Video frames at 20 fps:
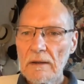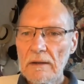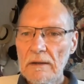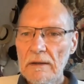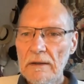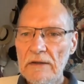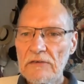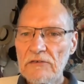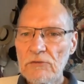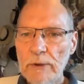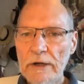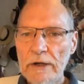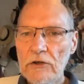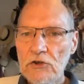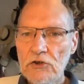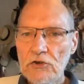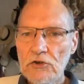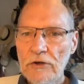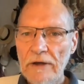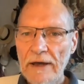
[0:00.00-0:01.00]
It's where
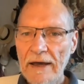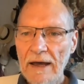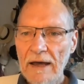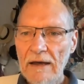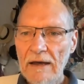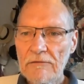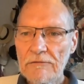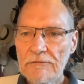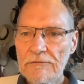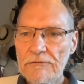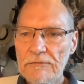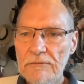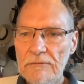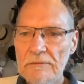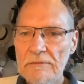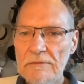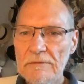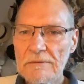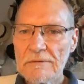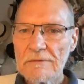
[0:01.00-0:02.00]
you have,
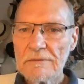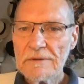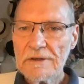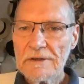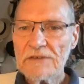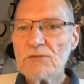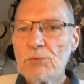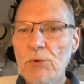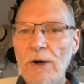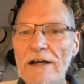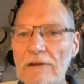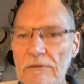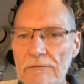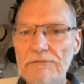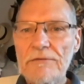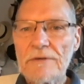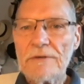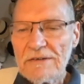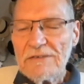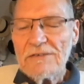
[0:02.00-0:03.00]
it's one
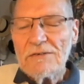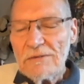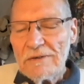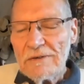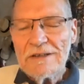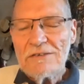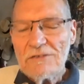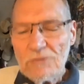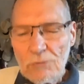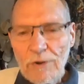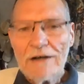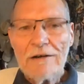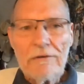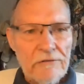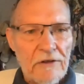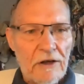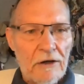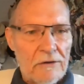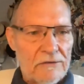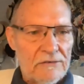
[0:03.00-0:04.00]
of
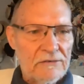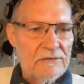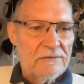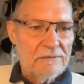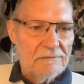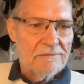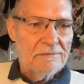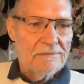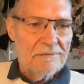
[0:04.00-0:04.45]
those